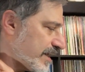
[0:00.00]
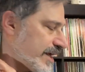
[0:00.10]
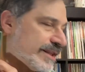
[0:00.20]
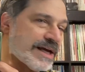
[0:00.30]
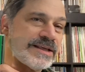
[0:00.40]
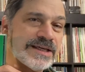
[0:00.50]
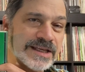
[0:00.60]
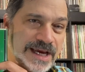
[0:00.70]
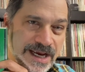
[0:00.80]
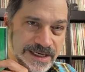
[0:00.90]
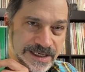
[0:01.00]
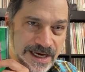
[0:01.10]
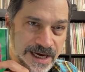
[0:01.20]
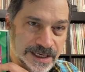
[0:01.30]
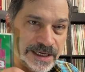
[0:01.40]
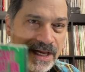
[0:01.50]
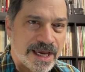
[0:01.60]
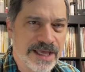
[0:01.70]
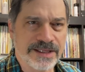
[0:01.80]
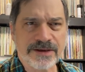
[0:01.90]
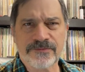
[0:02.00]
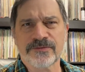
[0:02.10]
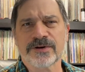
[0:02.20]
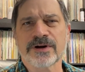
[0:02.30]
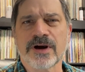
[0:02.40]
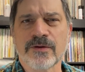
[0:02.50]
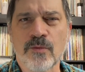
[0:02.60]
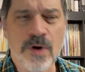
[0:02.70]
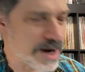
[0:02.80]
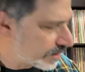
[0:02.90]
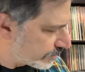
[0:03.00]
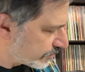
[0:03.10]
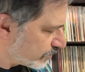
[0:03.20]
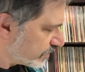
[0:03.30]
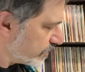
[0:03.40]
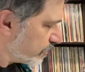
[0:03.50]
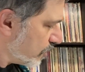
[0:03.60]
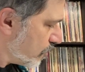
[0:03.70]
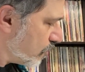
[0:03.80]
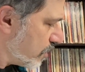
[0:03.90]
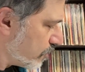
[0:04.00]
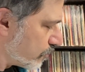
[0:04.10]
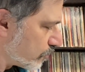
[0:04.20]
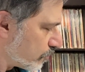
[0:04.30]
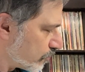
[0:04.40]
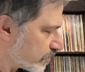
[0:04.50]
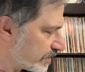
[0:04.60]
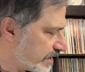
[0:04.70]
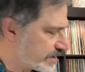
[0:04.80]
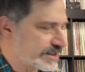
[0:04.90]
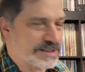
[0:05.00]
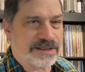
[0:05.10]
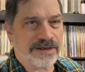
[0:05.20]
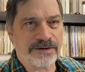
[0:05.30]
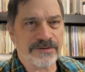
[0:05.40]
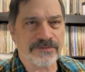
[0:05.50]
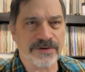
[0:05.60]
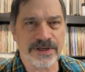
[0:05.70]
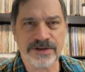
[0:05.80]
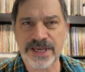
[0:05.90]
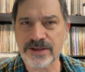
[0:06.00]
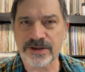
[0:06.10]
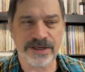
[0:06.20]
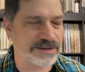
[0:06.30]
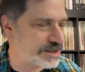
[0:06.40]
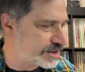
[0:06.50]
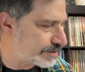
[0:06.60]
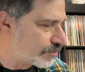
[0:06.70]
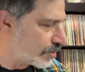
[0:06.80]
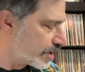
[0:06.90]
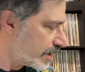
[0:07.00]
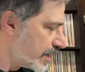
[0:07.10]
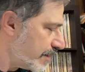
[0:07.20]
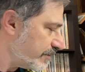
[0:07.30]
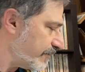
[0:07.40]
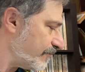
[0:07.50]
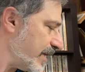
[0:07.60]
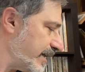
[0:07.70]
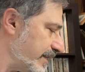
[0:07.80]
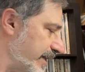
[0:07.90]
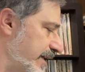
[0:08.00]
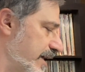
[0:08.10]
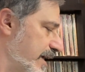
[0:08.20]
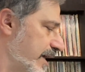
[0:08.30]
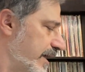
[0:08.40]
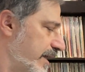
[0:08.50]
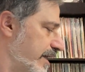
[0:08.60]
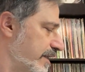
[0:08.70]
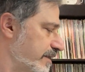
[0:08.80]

in 1989, and then for a while there was no releases of You Can't Do That on Stage Anymore. But finally, in